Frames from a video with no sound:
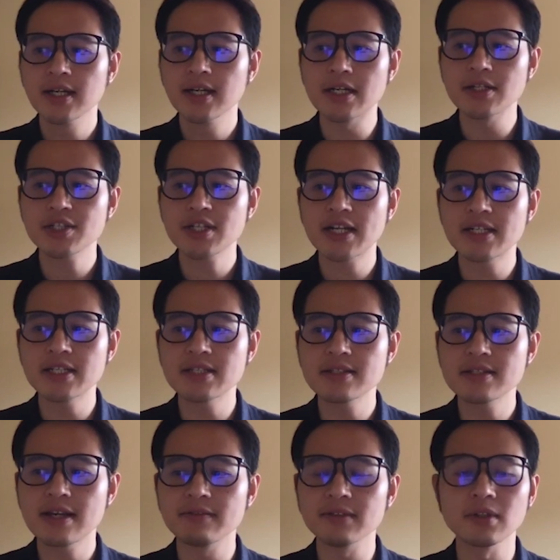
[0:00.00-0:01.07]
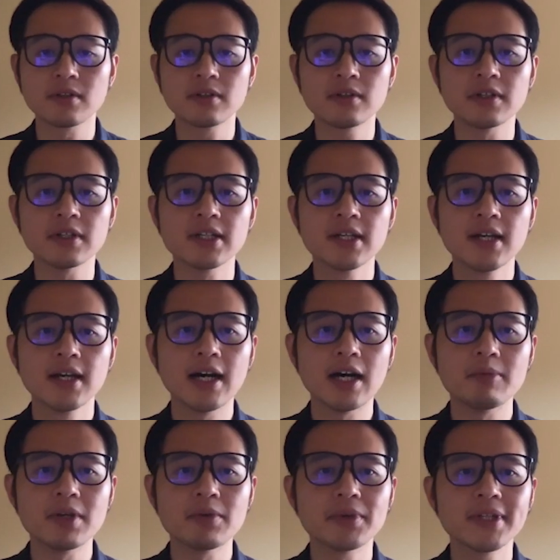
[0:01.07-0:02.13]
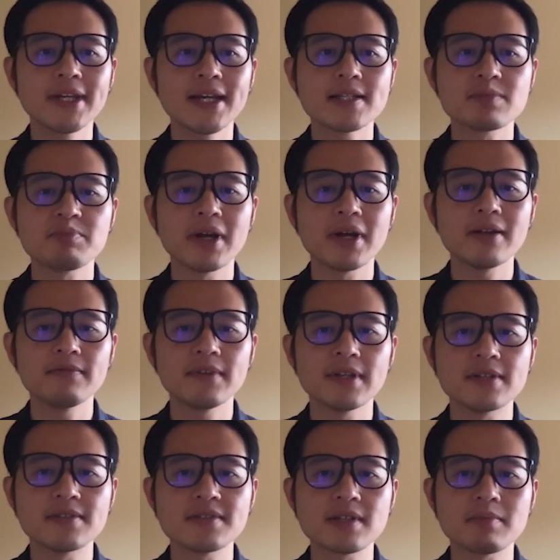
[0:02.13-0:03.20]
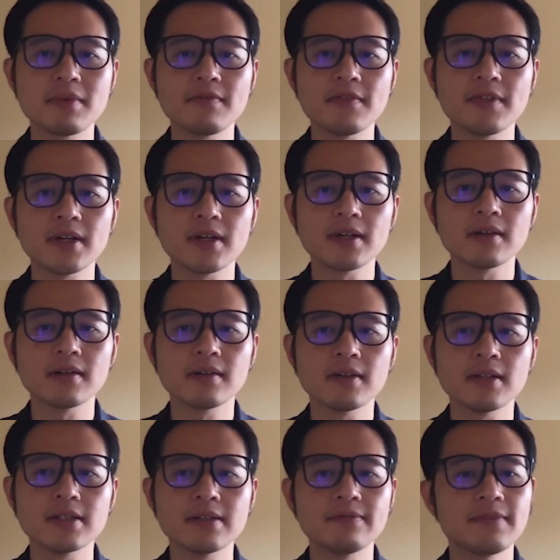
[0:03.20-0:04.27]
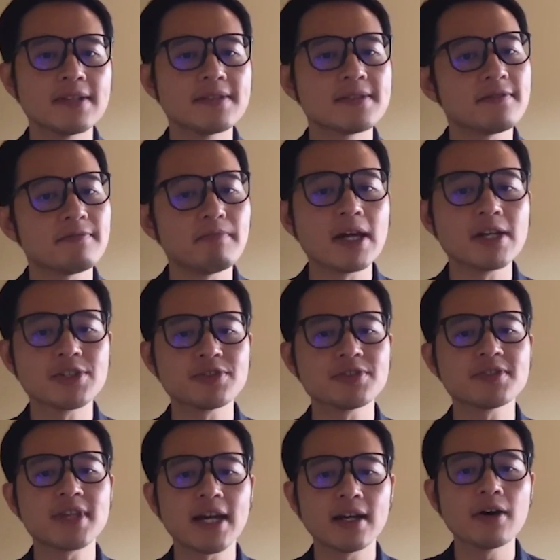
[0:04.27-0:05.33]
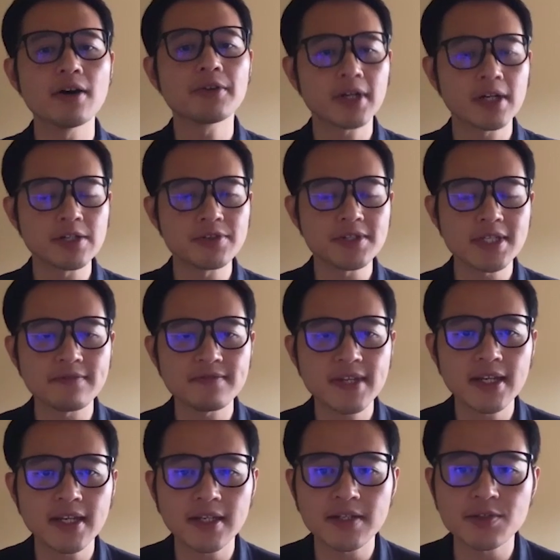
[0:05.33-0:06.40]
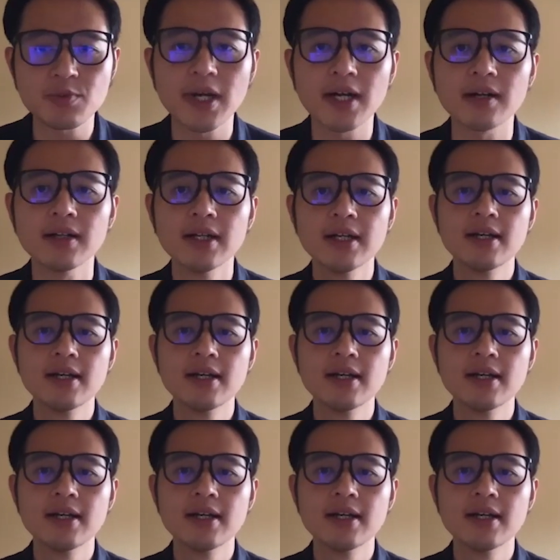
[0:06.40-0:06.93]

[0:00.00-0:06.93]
Chinese have learned, it really has benefited some of the defensive measures that other countries have taken as well.